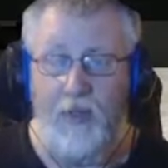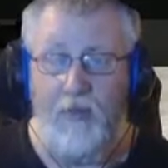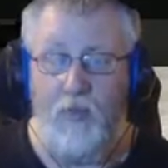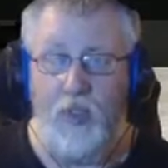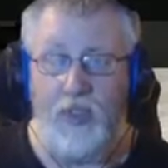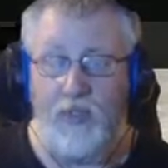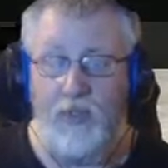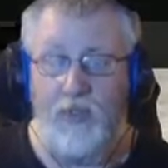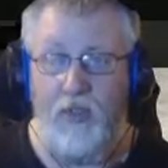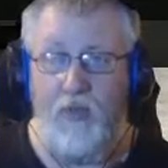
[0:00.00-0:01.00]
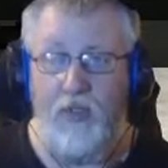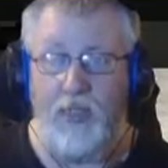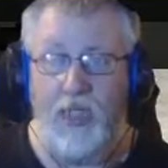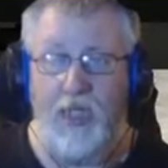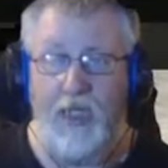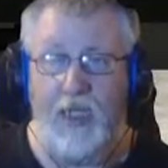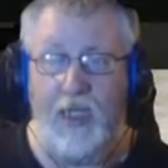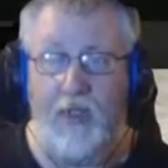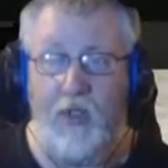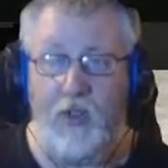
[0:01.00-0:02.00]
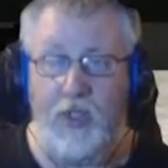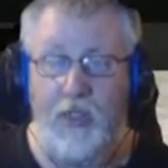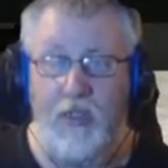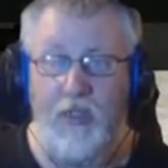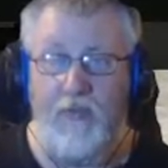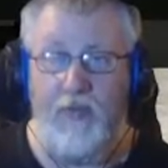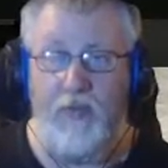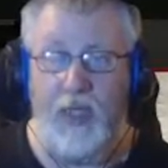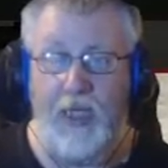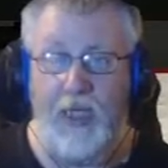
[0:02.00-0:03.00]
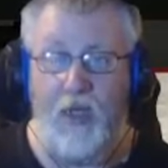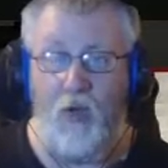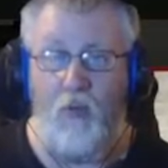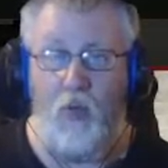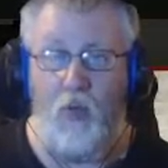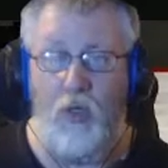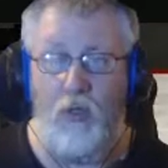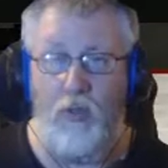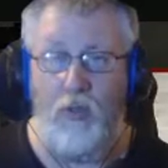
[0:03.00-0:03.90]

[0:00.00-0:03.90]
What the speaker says: which you would certainly get used to if you played it a lot more.